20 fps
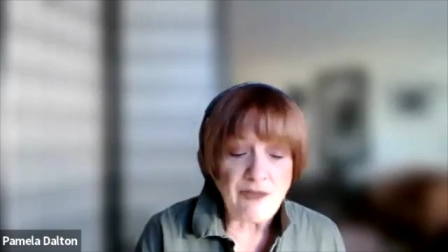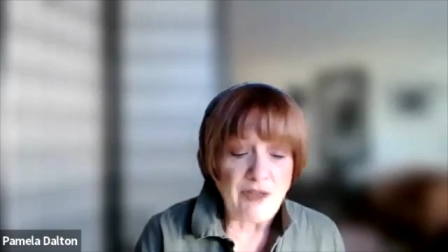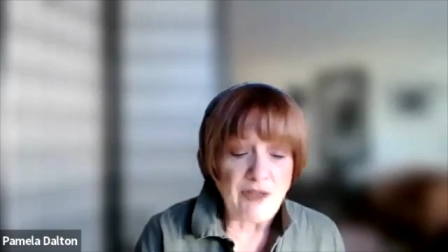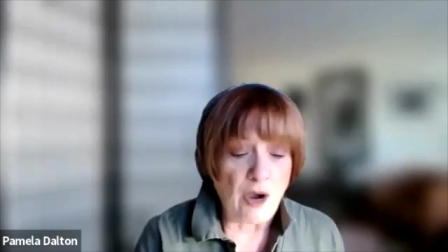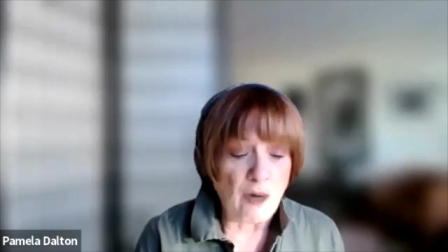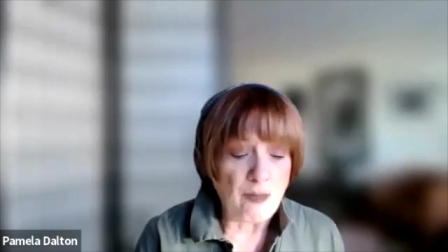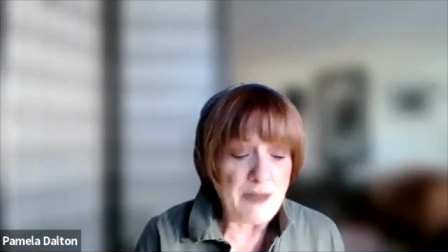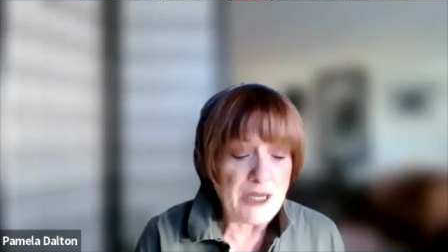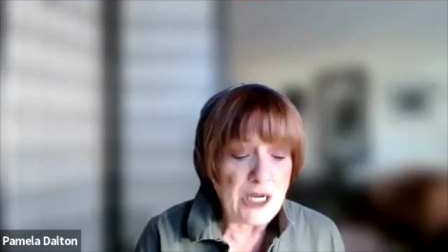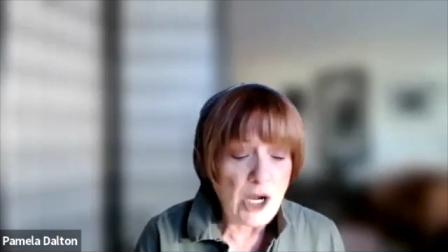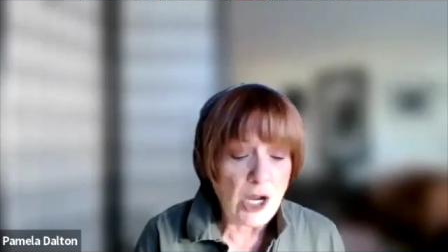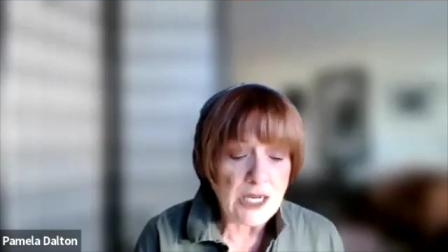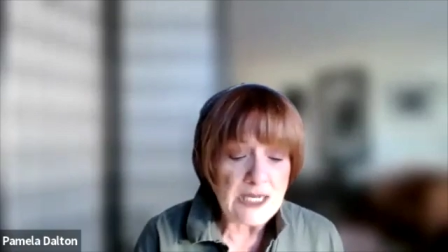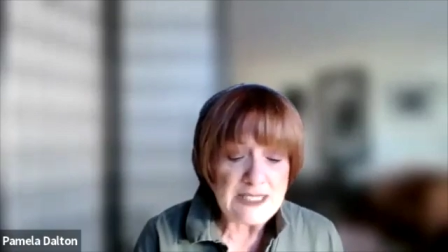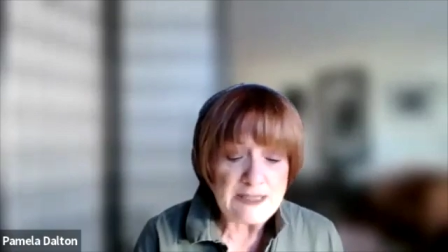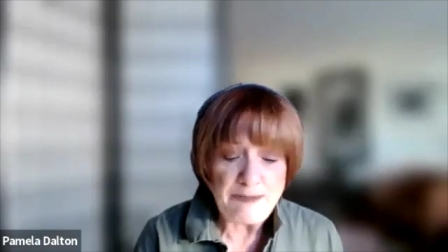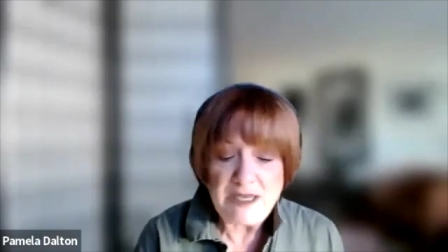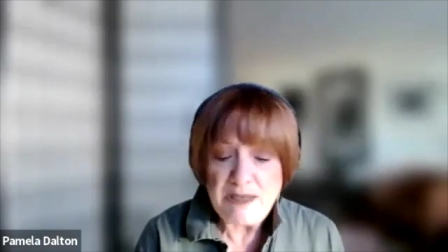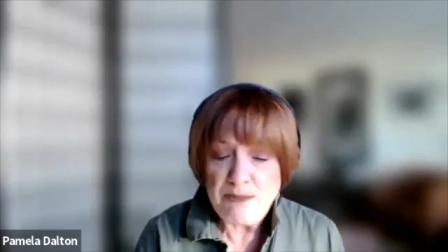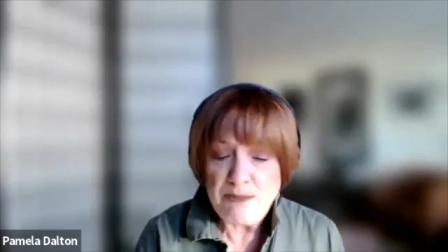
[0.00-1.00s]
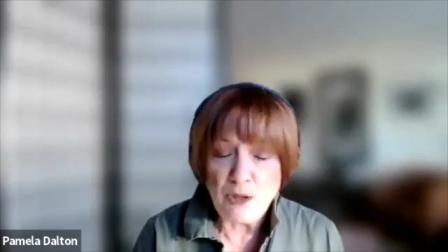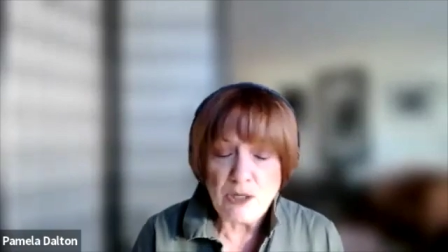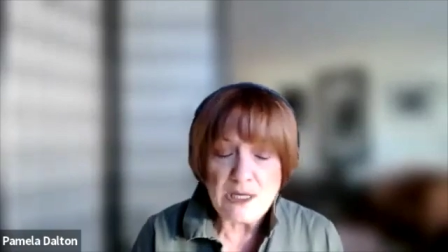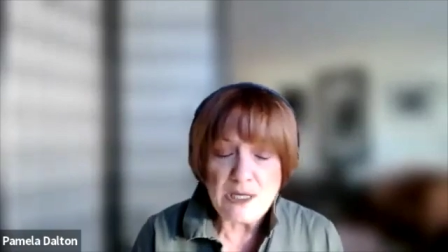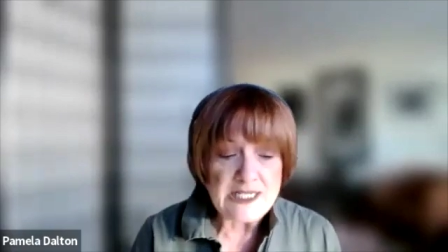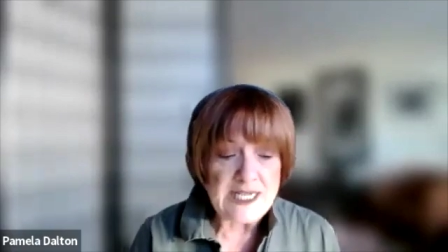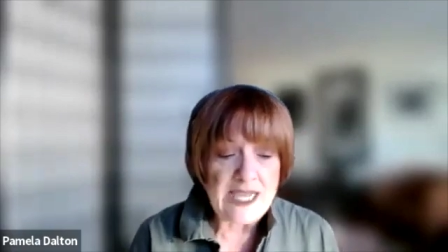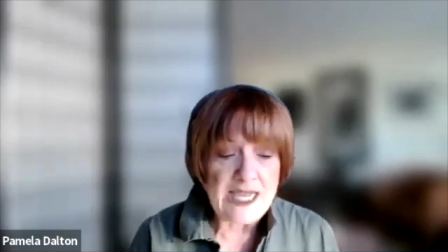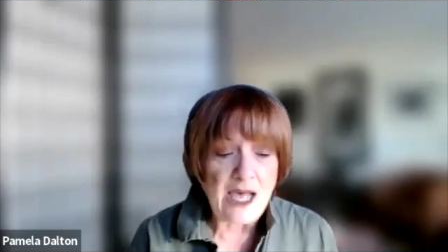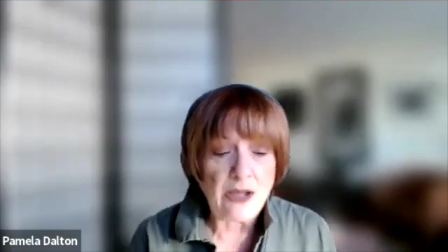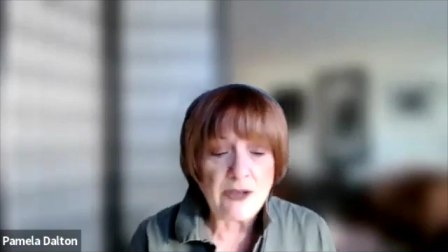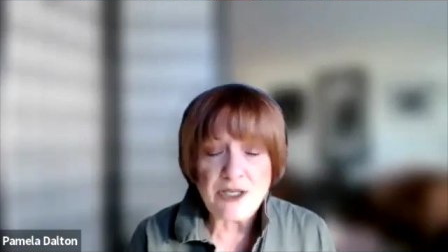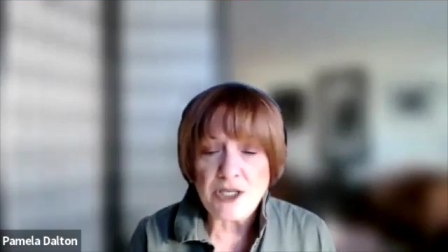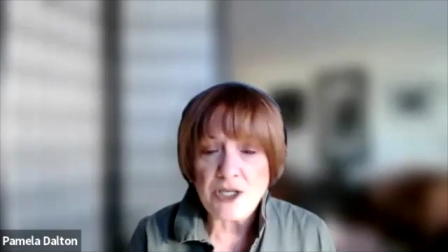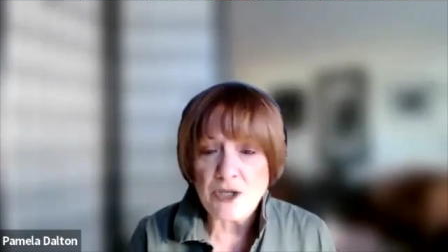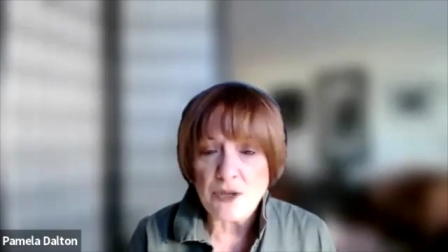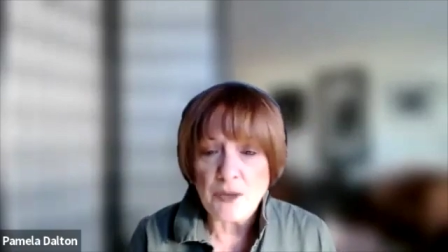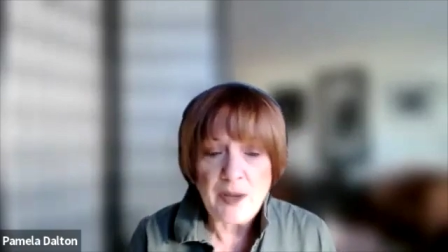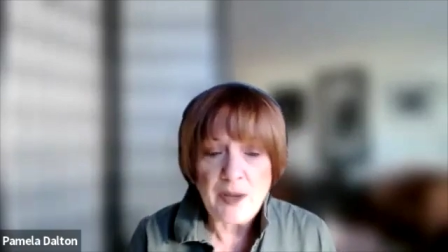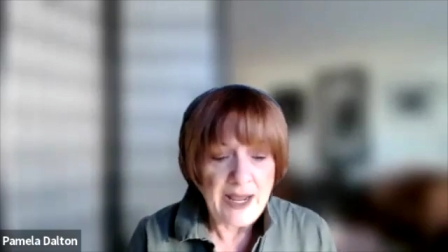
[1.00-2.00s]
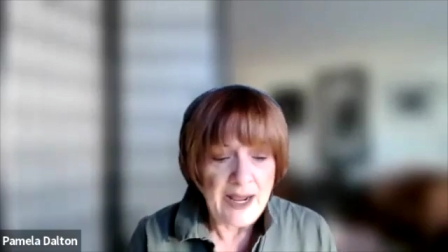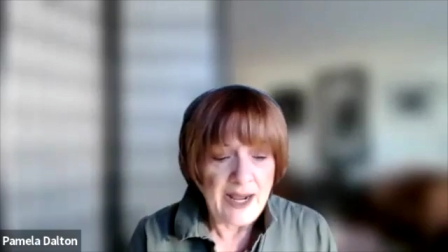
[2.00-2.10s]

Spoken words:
though, because people can tell you